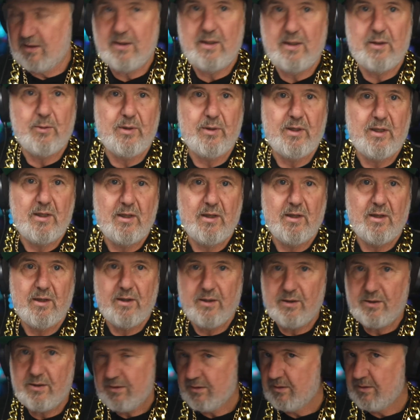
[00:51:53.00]
There we
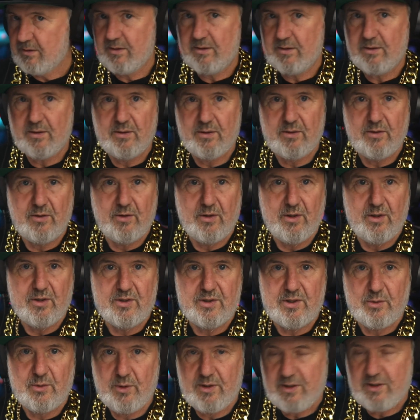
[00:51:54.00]
go.
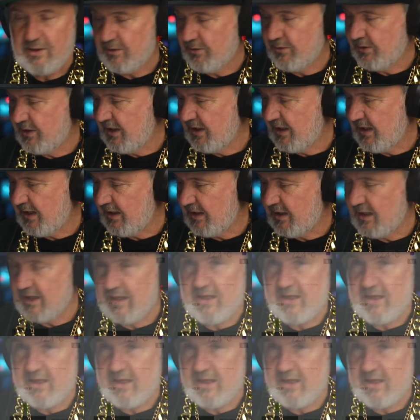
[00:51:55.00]
So what you're looking at